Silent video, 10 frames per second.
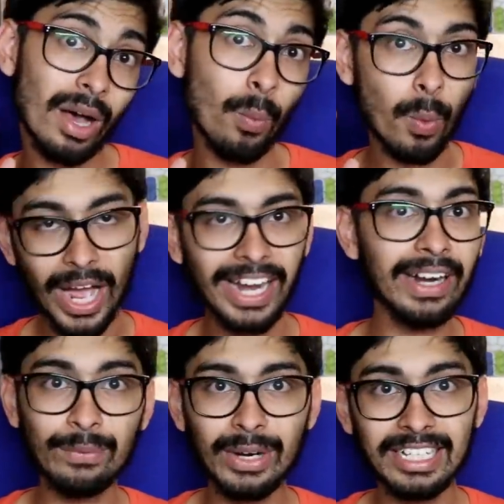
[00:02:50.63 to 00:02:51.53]
a
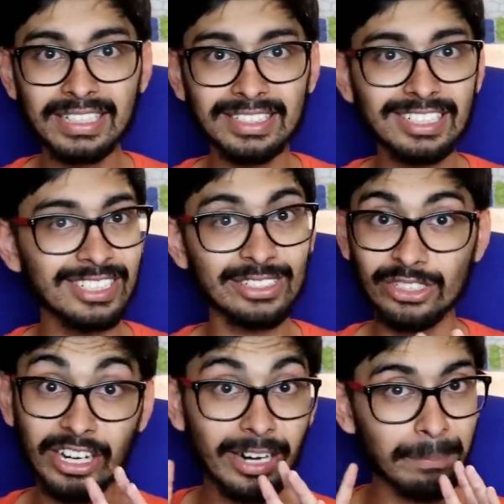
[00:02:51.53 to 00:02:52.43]
wired one in this, it's
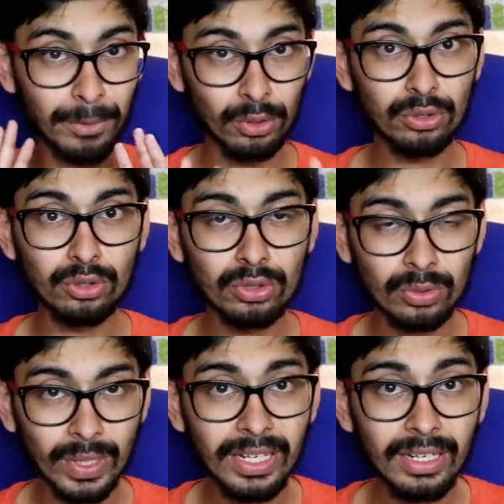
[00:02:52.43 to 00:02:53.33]
not a
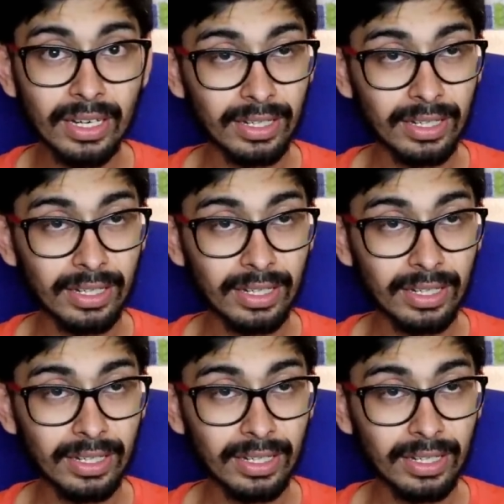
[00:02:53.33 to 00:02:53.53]
Bluetooth one.